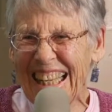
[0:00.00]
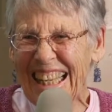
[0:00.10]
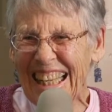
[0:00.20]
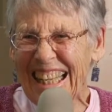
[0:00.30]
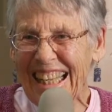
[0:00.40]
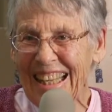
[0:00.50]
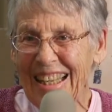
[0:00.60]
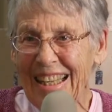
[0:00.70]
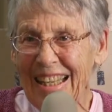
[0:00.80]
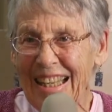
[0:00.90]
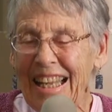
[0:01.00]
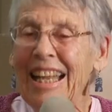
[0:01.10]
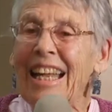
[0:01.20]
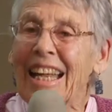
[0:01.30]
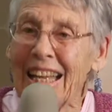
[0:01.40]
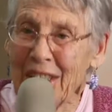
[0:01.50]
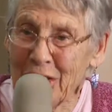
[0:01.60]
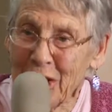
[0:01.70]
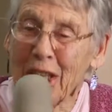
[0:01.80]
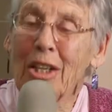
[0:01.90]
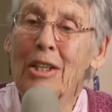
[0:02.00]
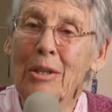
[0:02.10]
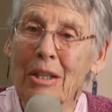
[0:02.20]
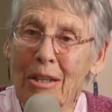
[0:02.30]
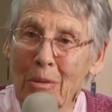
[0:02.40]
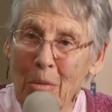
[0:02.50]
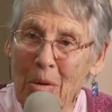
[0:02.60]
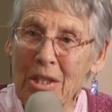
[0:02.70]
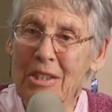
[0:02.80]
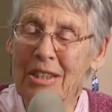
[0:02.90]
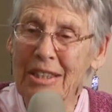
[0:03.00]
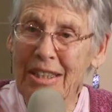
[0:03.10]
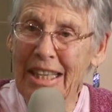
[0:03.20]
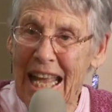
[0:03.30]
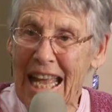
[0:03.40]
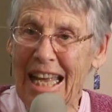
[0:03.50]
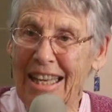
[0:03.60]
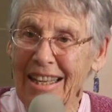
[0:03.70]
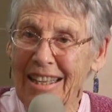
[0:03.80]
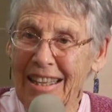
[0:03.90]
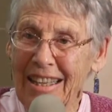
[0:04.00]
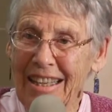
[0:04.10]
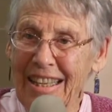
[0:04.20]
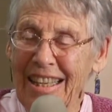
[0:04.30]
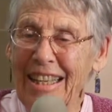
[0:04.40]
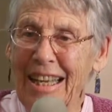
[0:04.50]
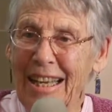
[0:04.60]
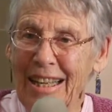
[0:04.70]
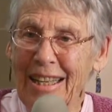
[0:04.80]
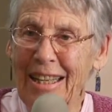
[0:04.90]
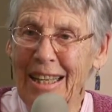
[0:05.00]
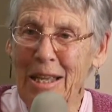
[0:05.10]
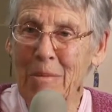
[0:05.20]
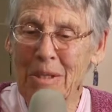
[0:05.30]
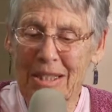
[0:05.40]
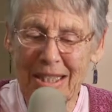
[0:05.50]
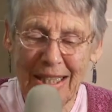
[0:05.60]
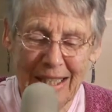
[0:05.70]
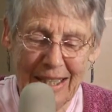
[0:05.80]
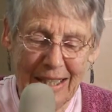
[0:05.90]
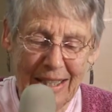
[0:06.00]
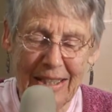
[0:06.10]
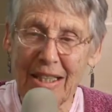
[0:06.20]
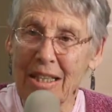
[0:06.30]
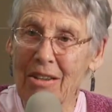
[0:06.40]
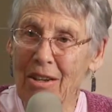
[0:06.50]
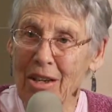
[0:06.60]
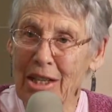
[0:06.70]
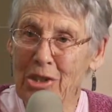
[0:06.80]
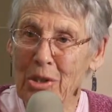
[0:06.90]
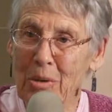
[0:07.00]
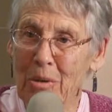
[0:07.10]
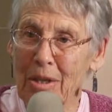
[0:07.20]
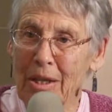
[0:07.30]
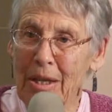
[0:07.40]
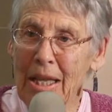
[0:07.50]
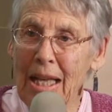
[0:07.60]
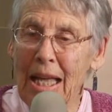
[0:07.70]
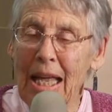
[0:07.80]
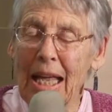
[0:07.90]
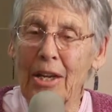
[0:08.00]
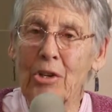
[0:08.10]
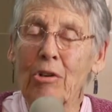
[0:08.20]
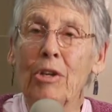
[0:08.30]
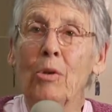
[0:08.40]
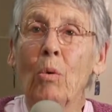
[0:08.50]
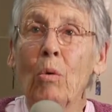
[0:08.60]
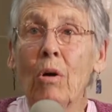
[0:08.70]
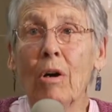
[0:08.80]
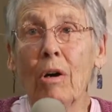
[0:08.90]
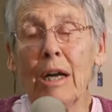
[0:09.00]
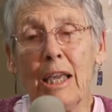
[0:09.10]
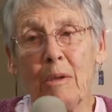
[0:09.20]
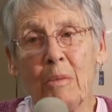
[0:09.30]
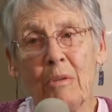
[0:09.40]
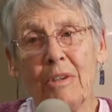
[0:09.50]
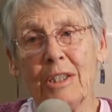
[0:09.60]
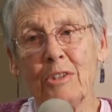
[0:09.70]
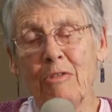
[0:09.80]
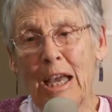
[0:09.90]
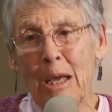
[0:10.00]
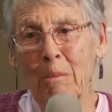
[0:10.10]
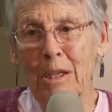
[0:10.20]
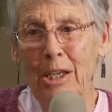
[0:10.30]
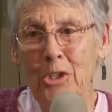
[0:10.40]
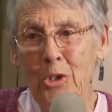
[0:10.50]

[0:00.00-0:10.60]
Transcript: Sheldon Doug Elliott. Sheldon was the dad. Yeah, he was the uh, dean of the law school. And during the war, he moved his family